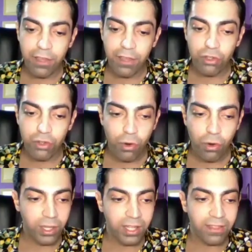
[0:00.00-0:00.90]
If
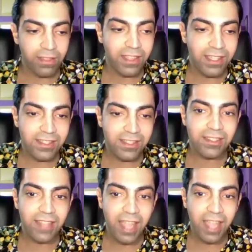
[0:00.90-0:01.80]
you're in this
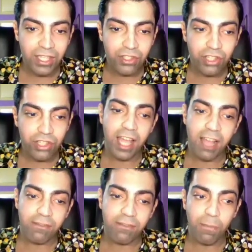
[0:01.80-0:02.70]
stage
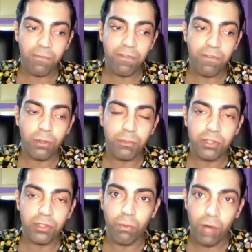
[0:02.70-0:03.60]
and have some
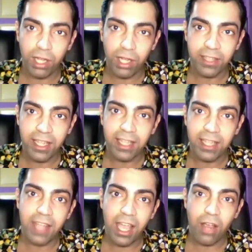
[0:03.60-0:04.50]
Fantom in your wallet,
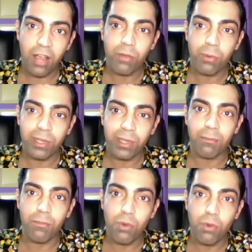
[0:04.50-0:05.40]
now we
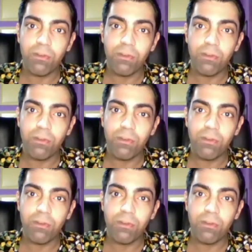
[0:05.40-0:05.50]
can